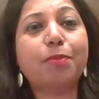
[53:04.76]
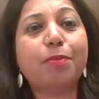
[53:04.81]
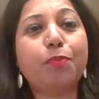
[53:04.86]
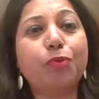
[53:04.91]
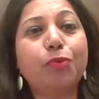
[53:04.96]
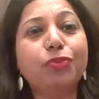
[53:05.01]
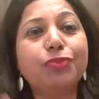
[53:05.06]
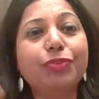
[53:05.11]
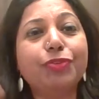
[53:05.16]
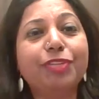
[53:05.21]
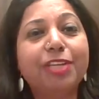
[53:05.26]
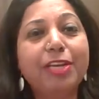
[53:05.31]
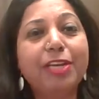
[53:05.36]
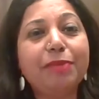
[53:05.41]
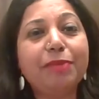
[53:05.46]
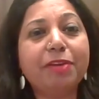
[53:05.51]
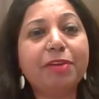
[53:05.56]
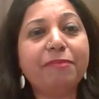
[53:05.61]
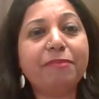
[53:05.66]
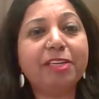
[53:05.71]
supposed to
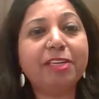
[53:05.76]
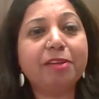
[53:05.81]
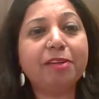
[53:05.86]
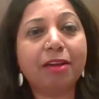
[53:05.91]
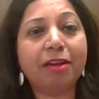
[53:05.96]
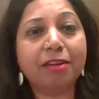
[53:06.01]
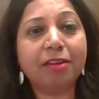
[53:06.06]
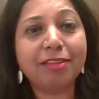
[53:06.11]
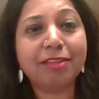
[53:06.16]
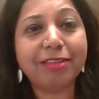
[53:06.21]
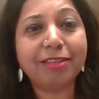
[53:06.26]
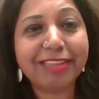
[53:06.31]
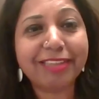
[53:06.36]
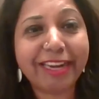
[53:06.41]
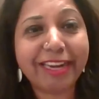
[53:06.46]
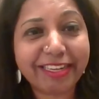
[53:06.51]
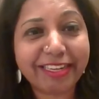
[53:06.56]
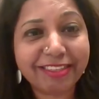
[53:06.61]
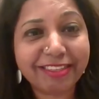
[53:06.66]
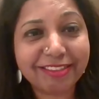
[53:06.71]
deliver with another
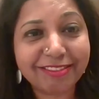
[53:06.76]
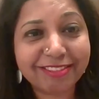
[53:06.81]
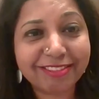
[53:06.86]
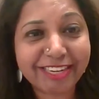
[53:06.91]
trainer.